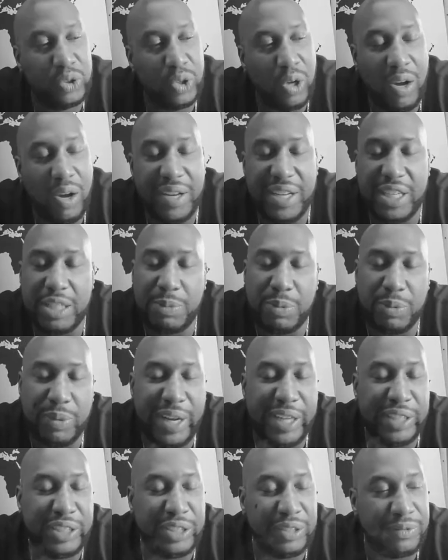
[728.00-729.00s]
Draw
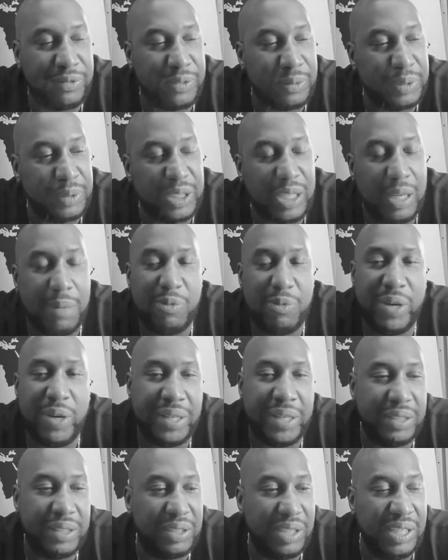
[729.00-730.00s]
inspiration from
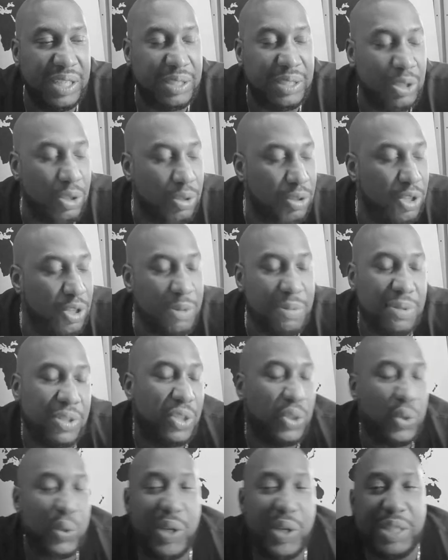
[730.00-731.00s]
somewhere. This
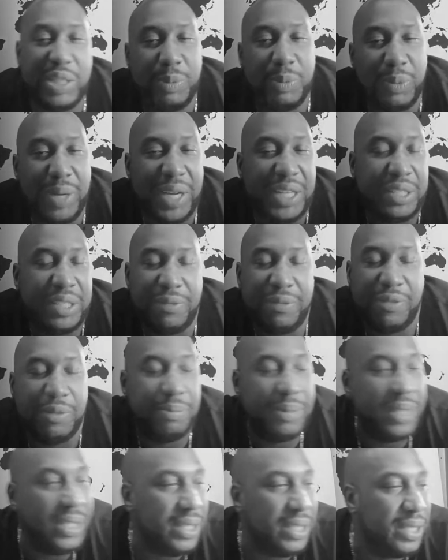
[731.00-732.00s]
YouTubers drew inspiration
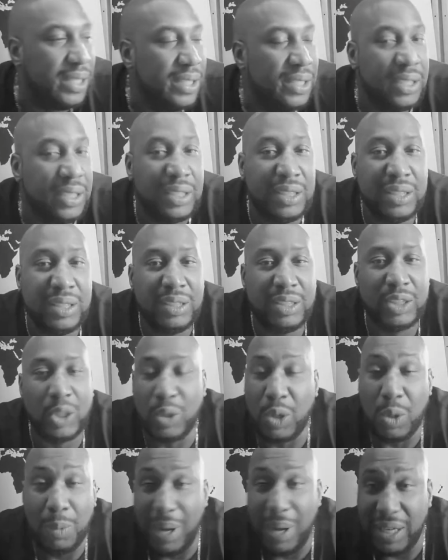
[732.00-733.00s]
from me.
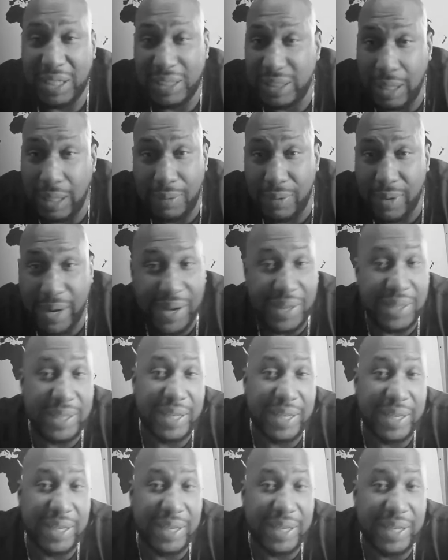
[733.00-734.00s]
So nobody's ever
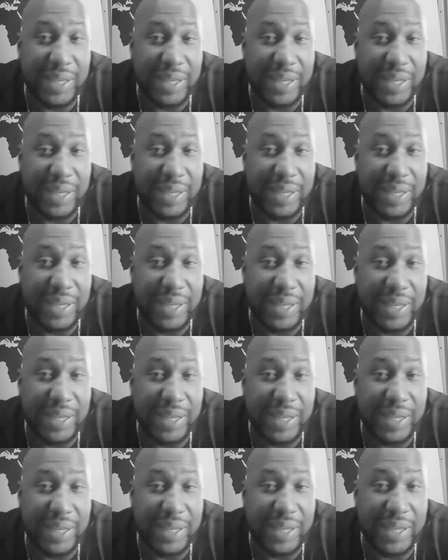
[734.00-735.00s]
really asked me
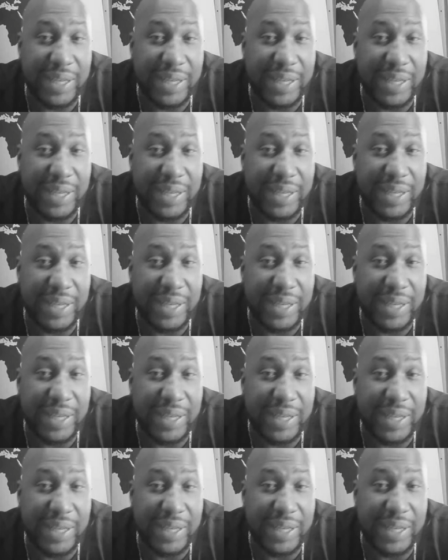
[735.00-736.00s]
who was
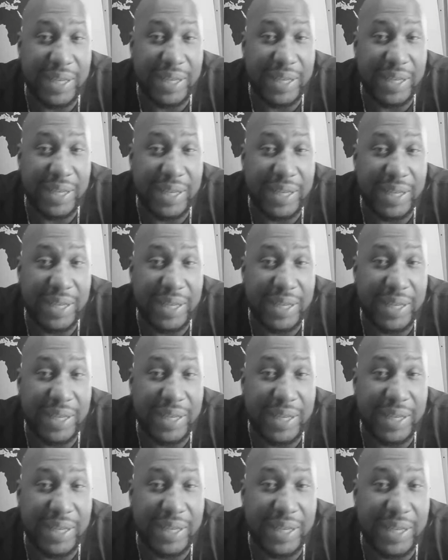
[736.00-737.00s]
I watching
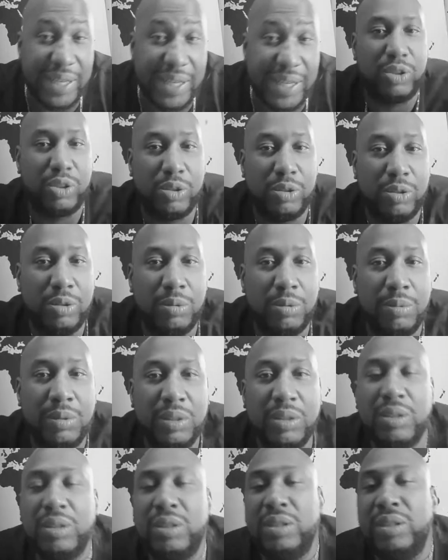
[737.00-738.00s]
on YouTube
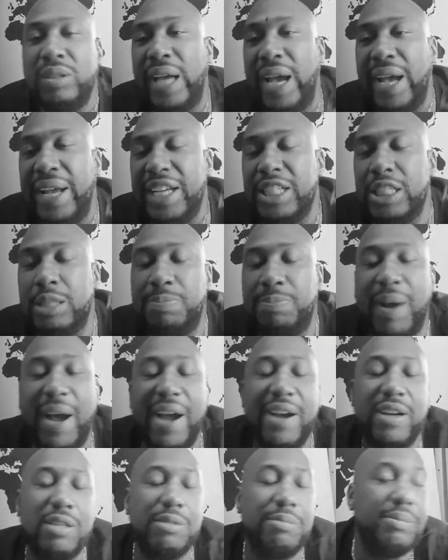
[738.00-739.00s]
that
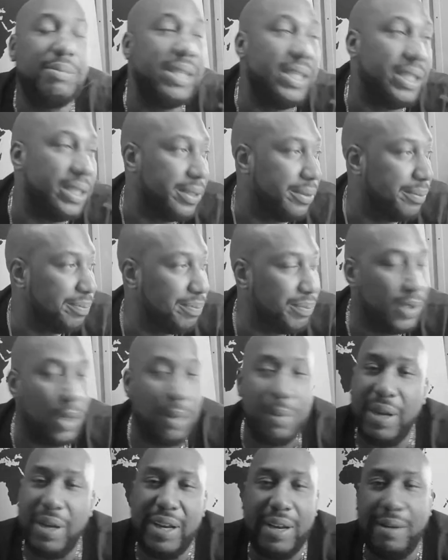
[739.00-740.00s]
inspired me.
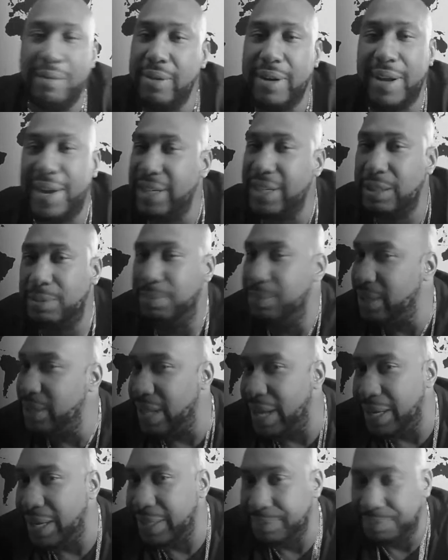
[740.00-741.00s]
Nobody ever asked me
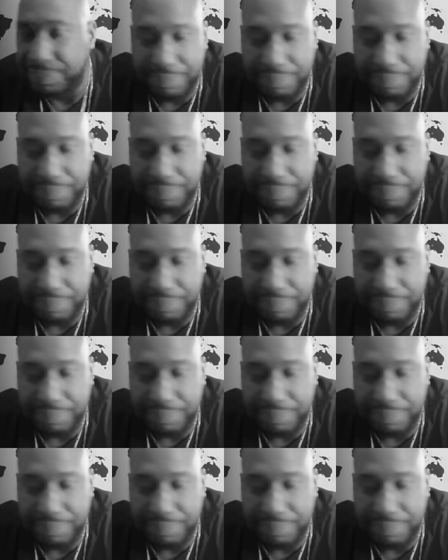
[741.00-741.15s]
that.